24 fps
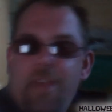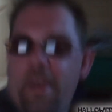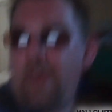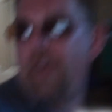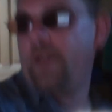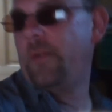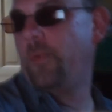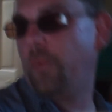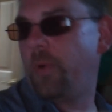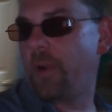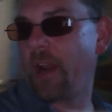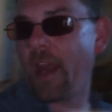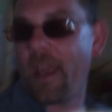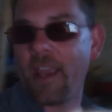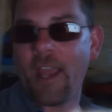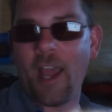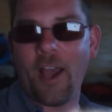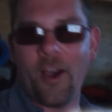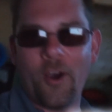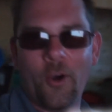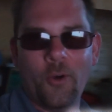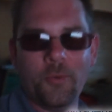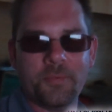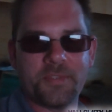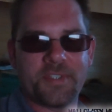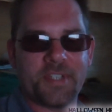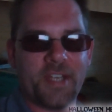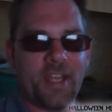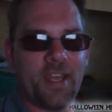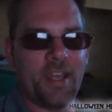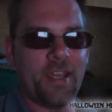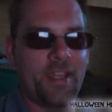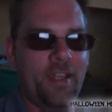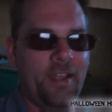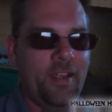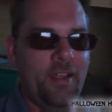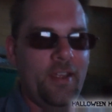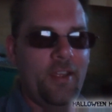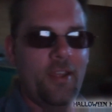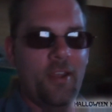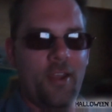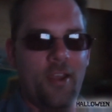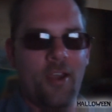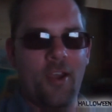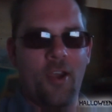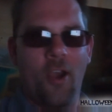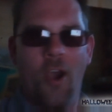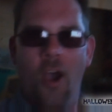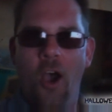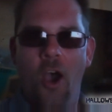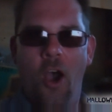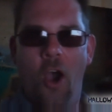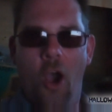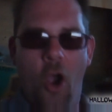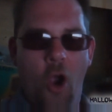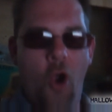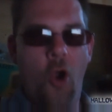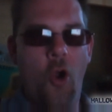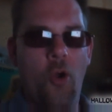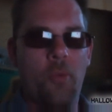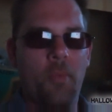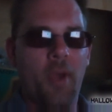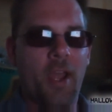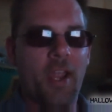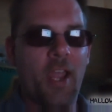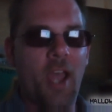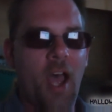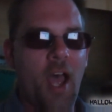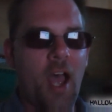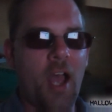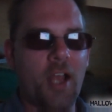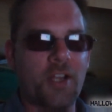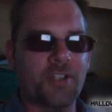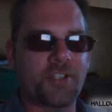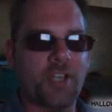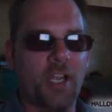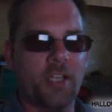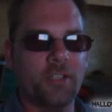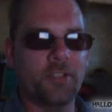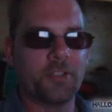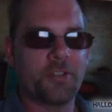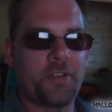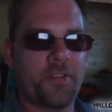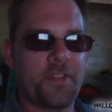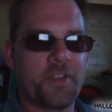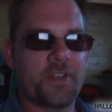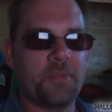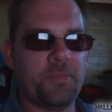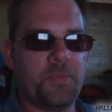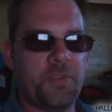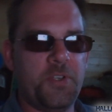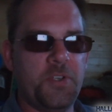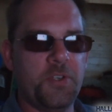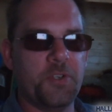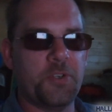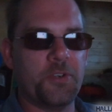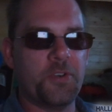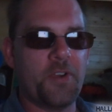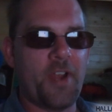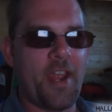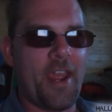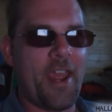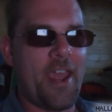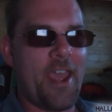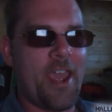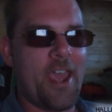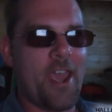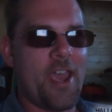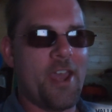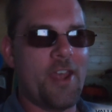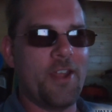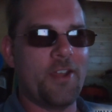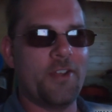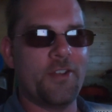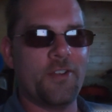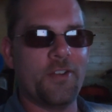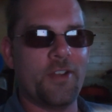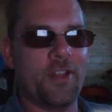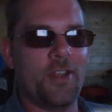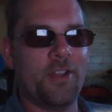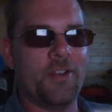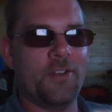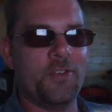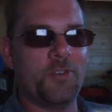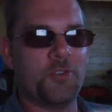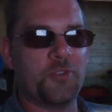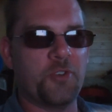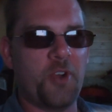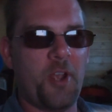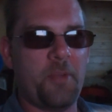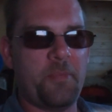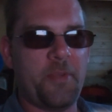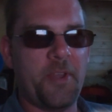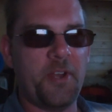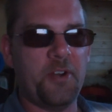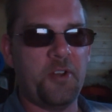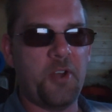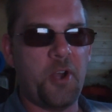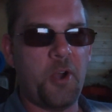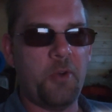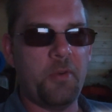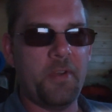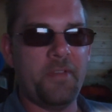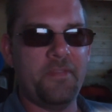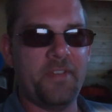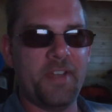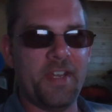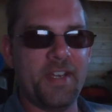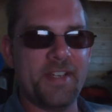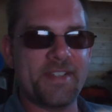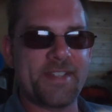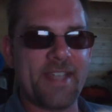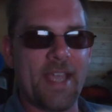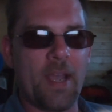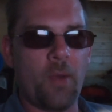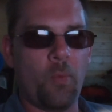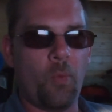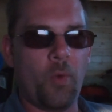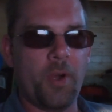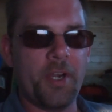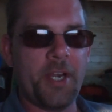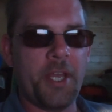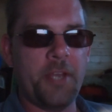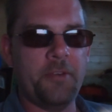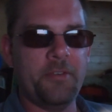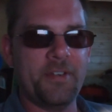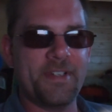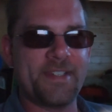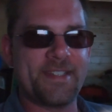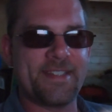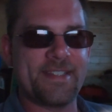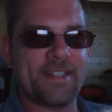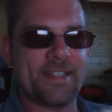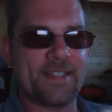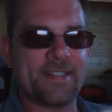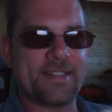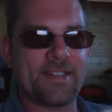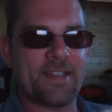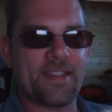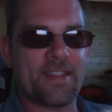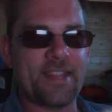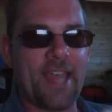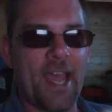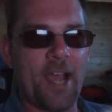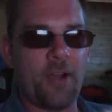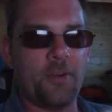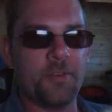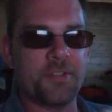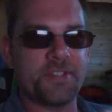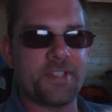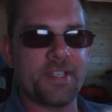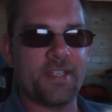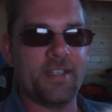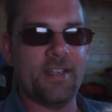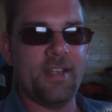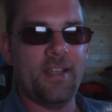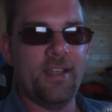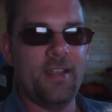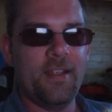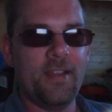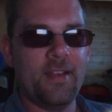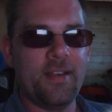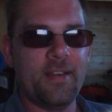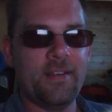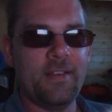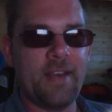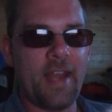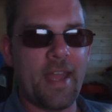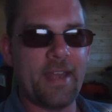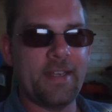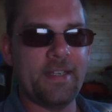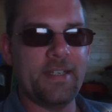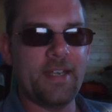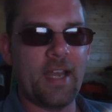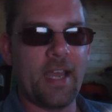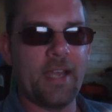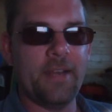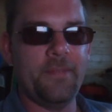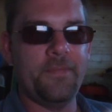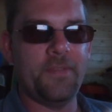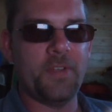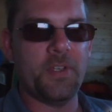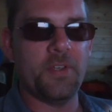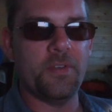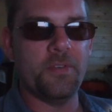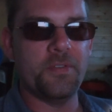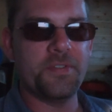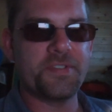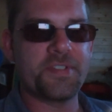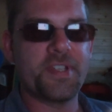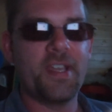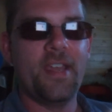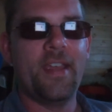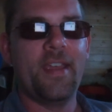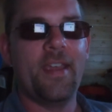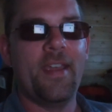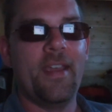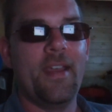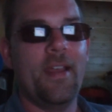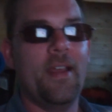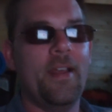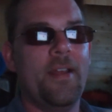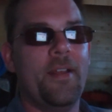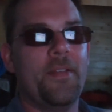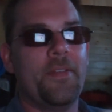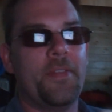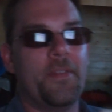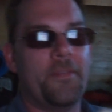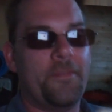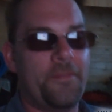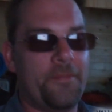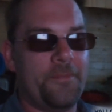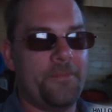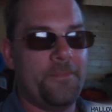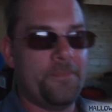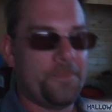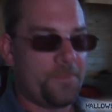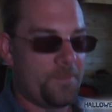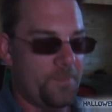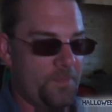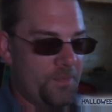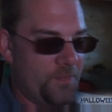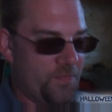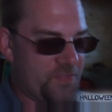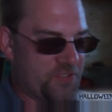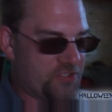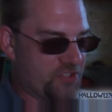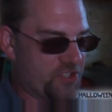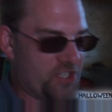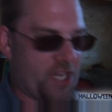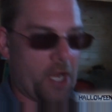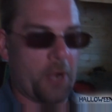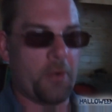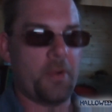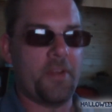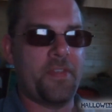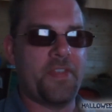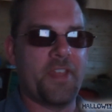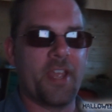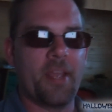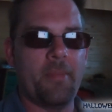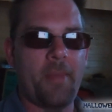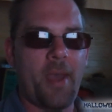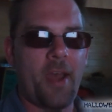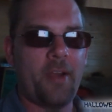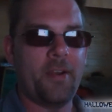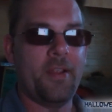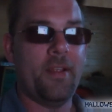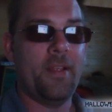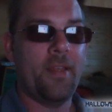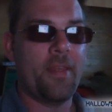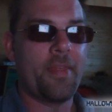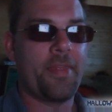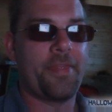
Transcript: that when I got home today, oh my gosh, I looked at the computer and Drop Panel Hallway Vid is at 106,099 views. The scary thing about it,